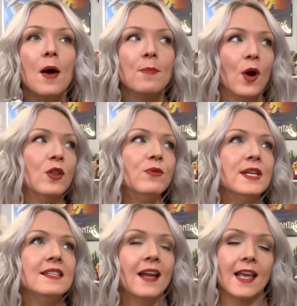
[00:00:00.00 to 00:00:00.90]
Part of the
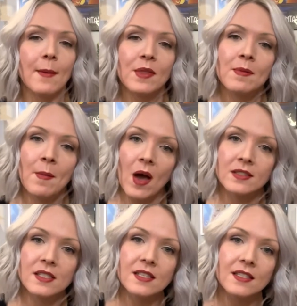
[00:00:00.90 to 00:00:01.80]
reason I kept them in
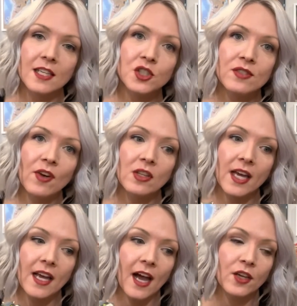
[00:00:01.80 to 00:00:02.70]
boxes is I just felt
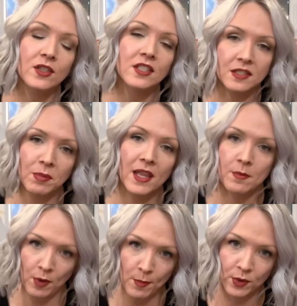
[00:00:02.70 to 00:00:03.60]
like I couldn't display
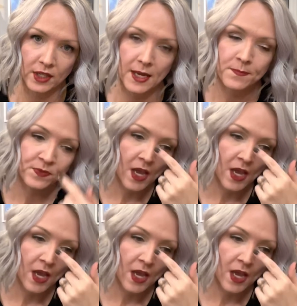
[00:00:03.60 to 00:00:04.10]
them properly.